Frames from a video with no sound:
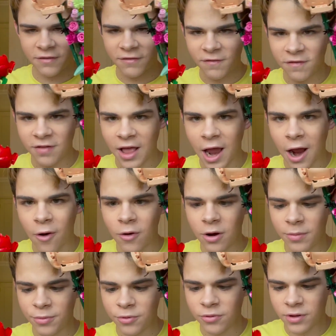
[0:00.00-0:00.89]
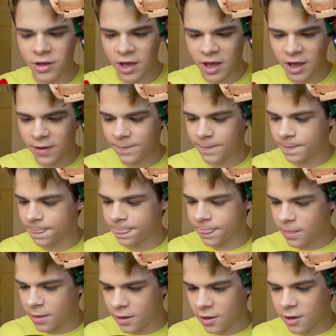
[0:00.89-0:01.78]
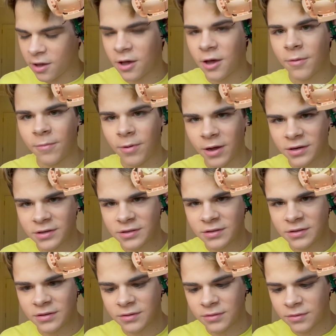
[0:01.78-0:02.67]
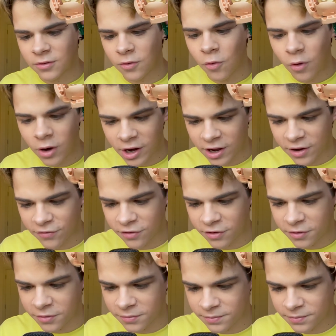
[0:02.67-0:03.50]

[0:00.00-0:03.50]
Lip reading: flower bouquet. But whatever.